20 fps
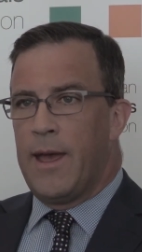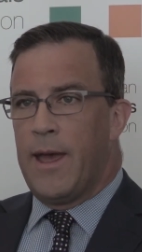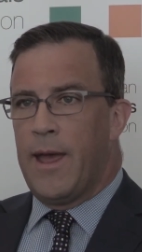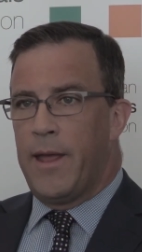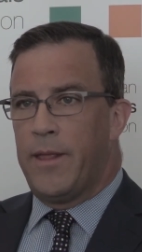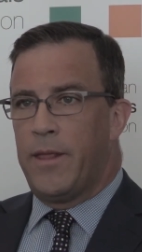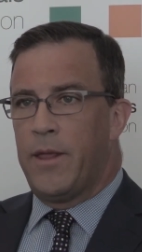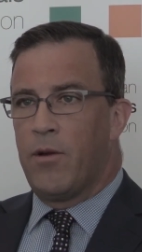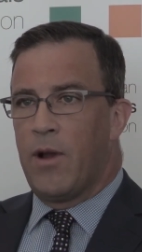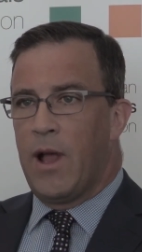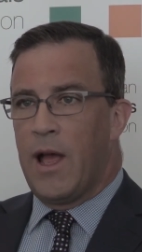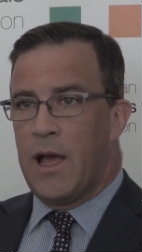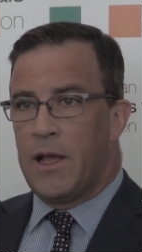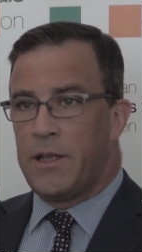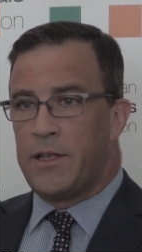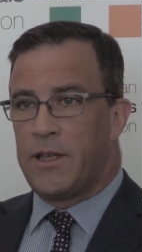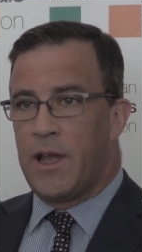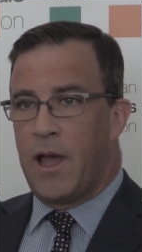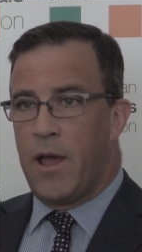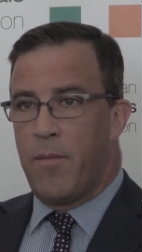And there
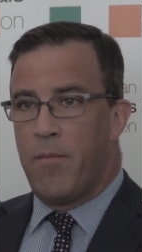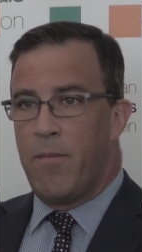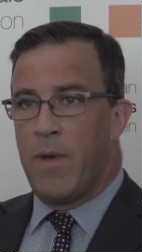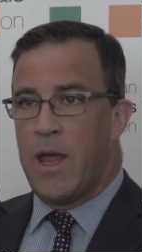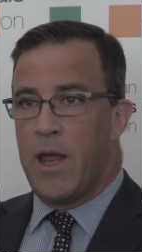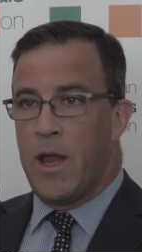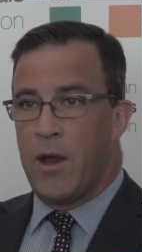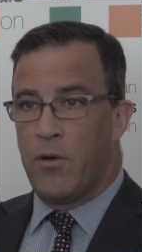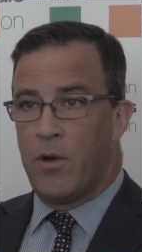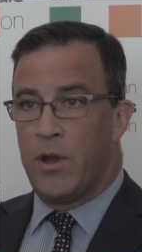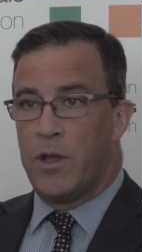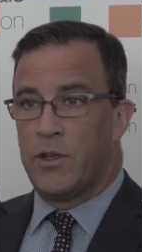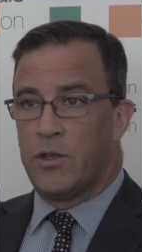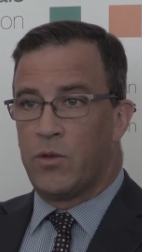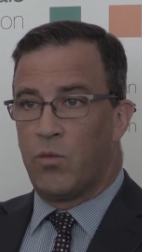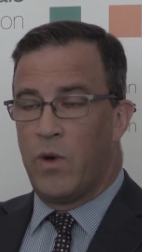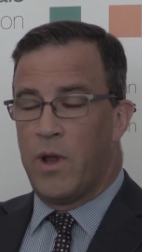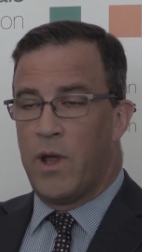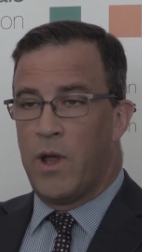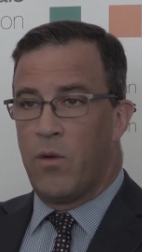are some
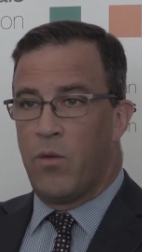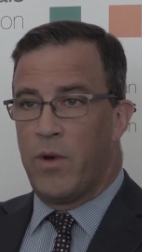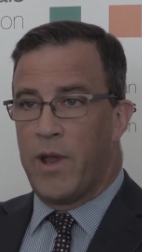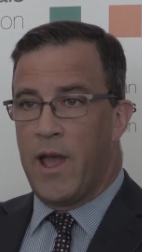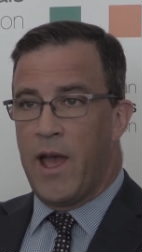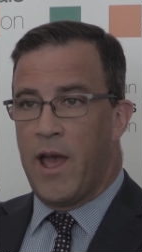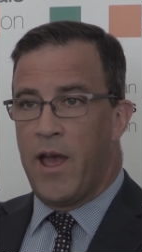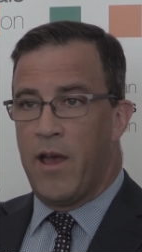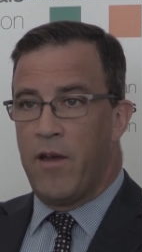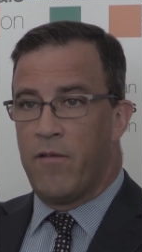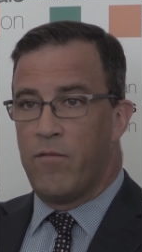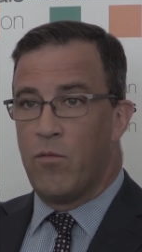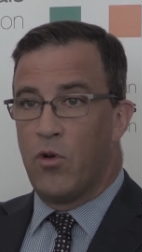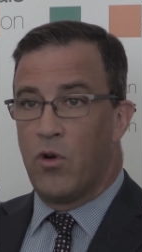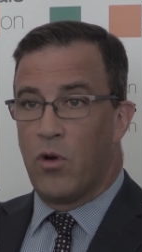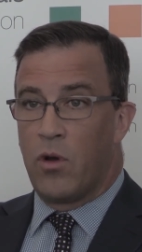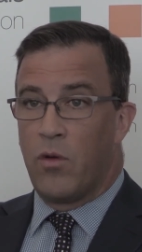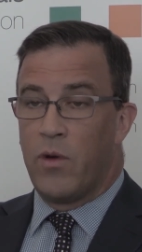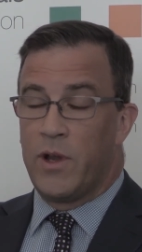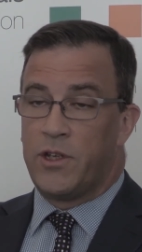areas where we have
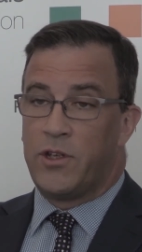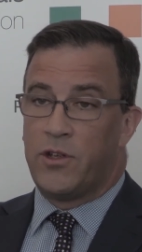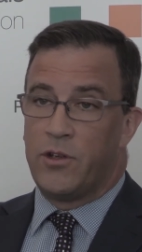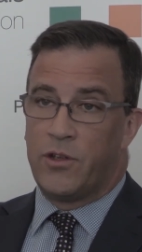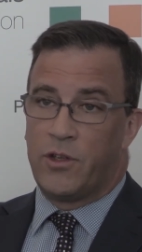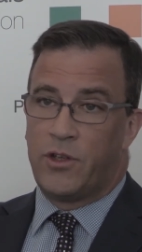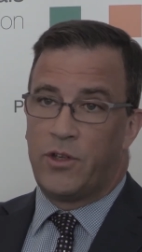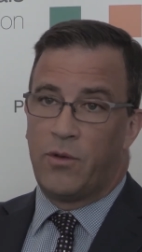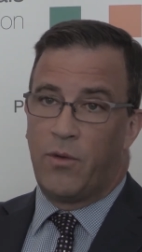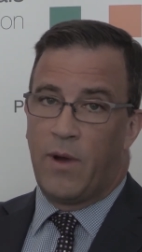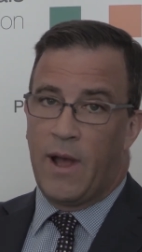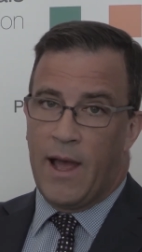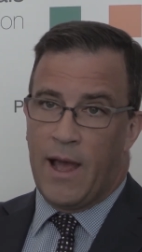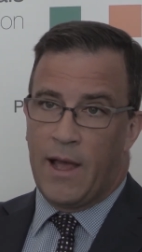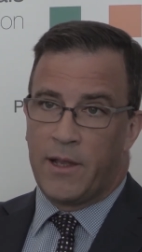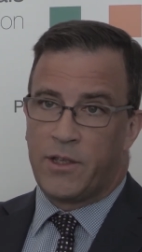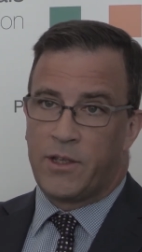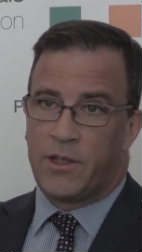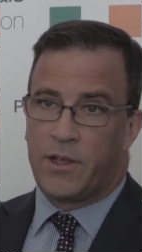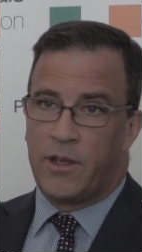more questions to
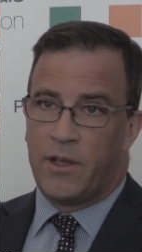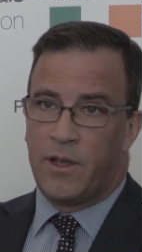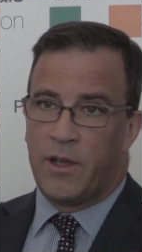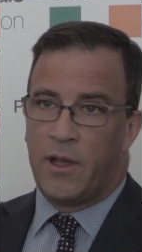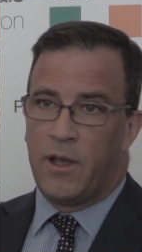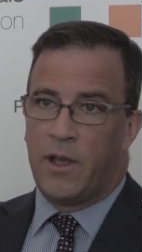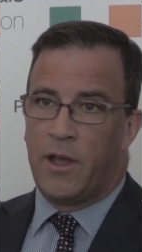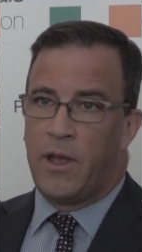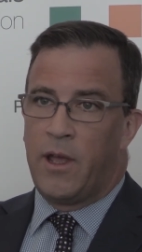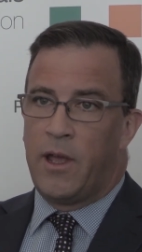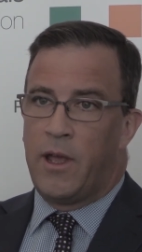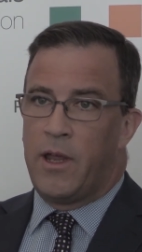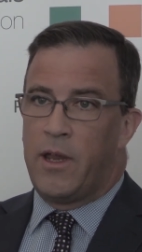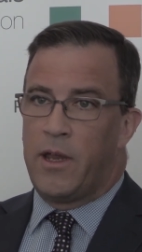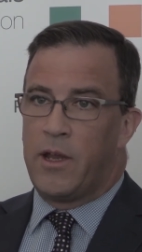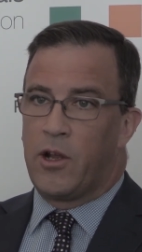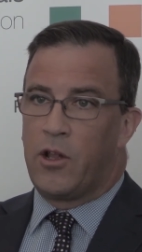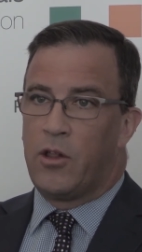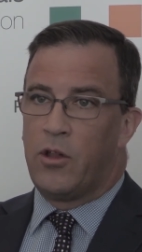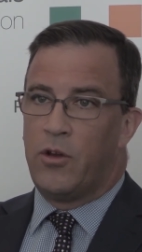ask,
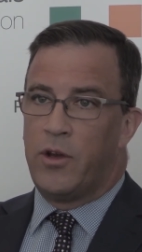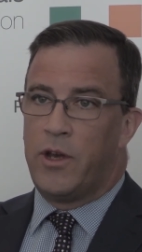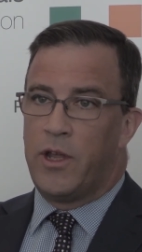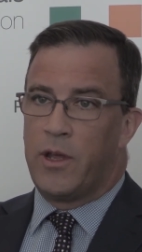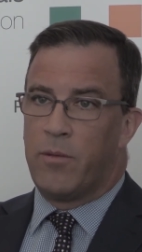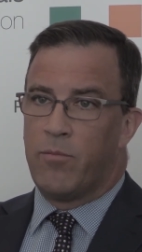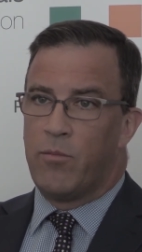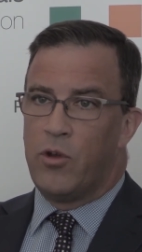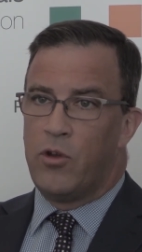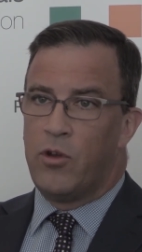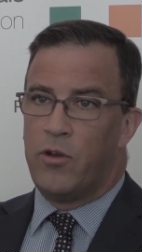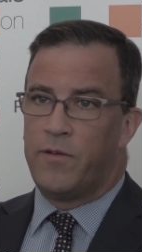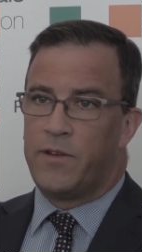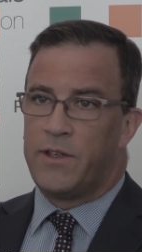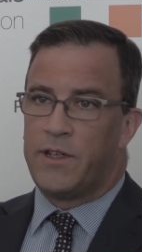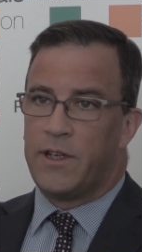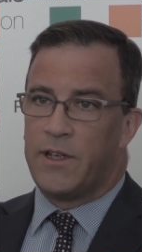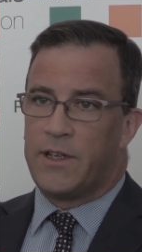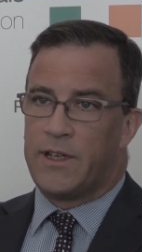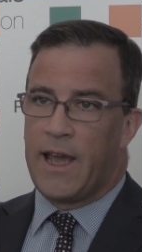including
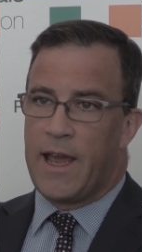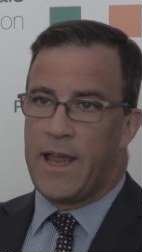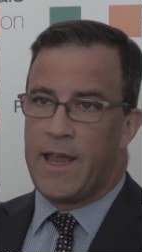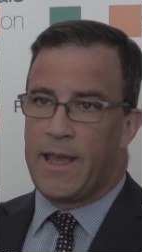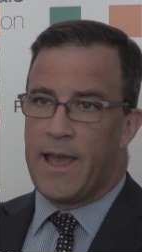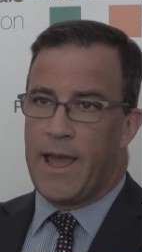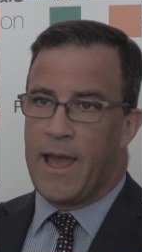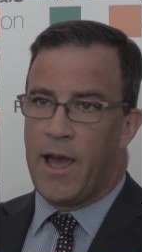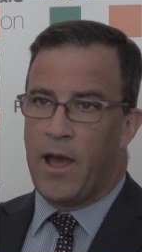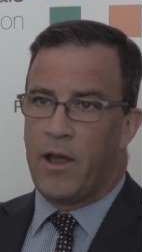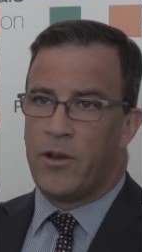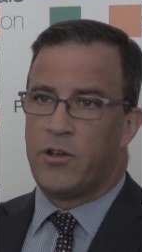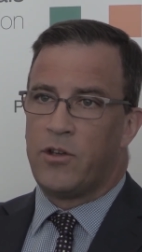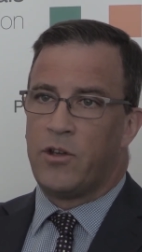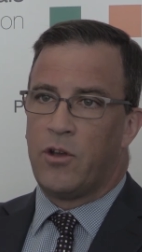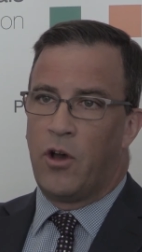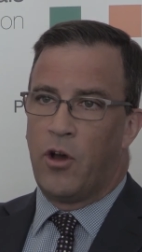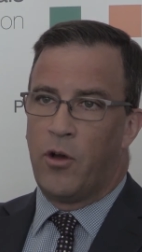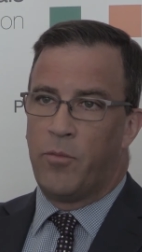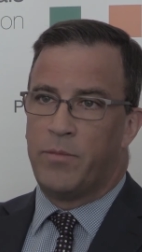moves to take
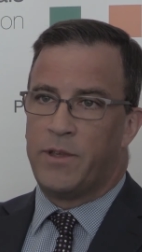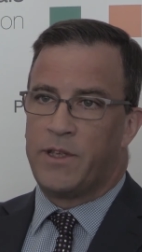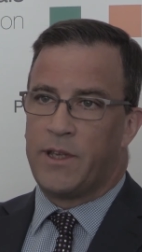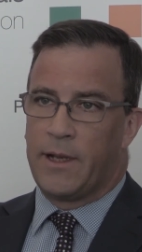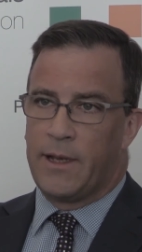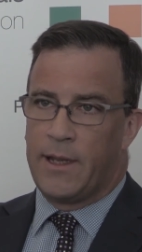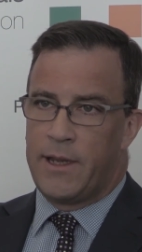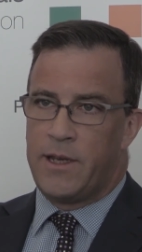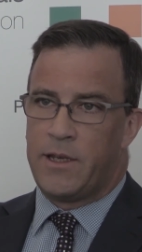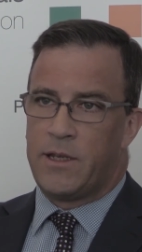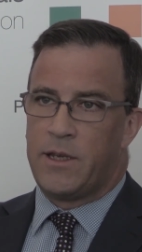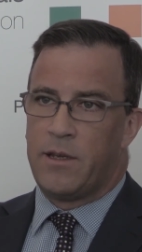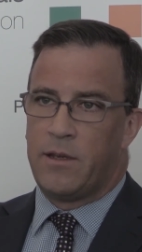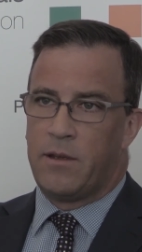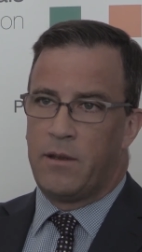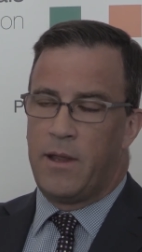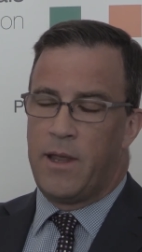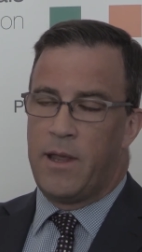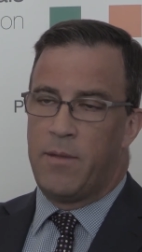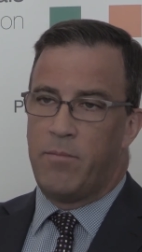out obsolete
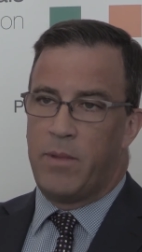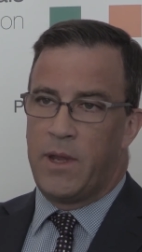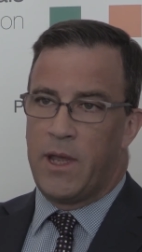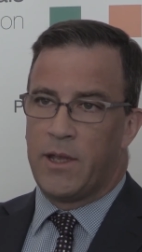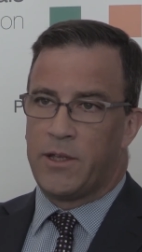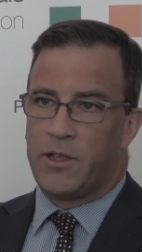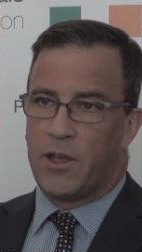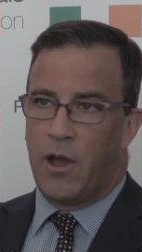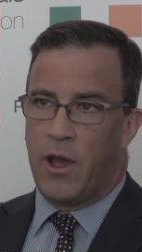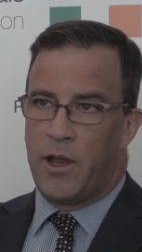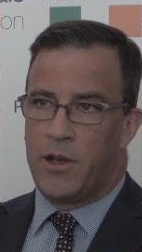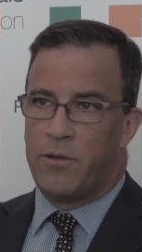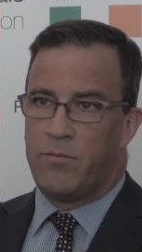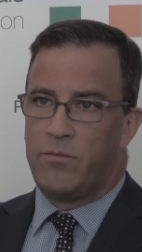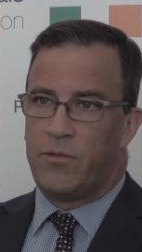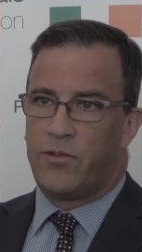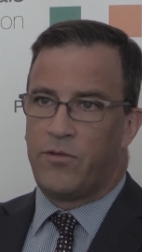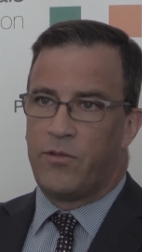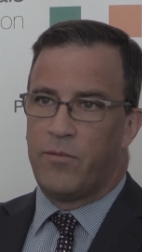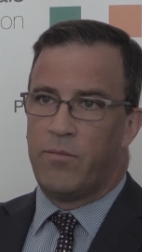MBS
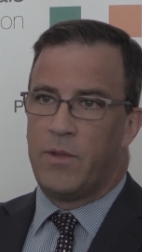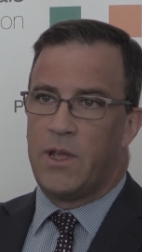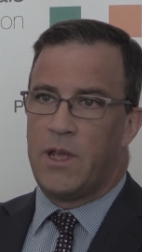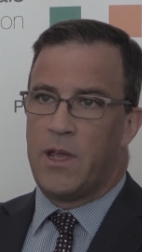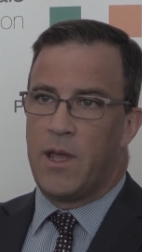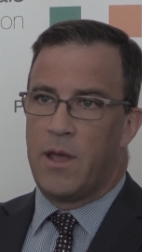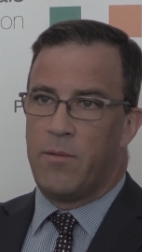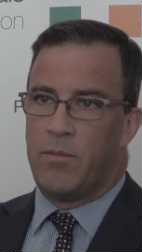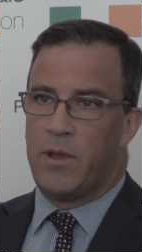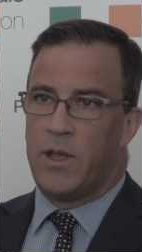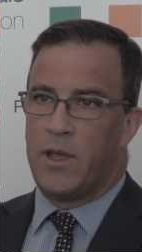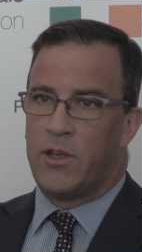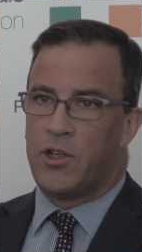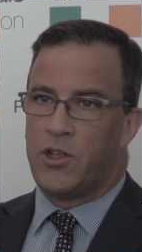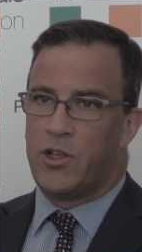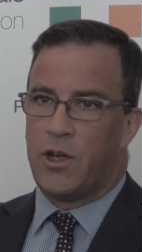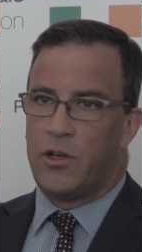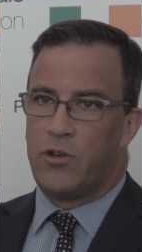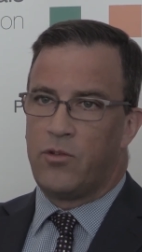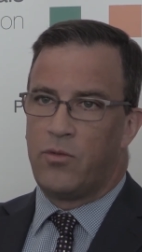items from the MBS
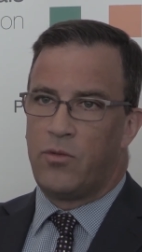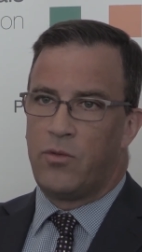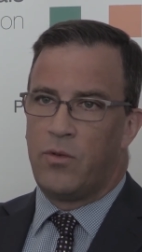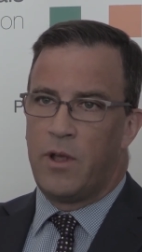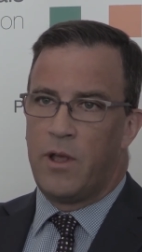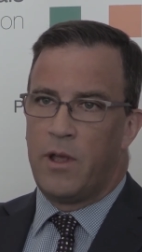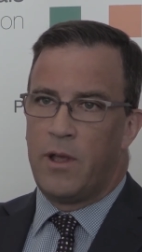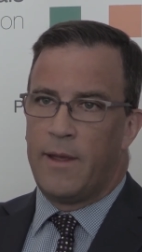schedule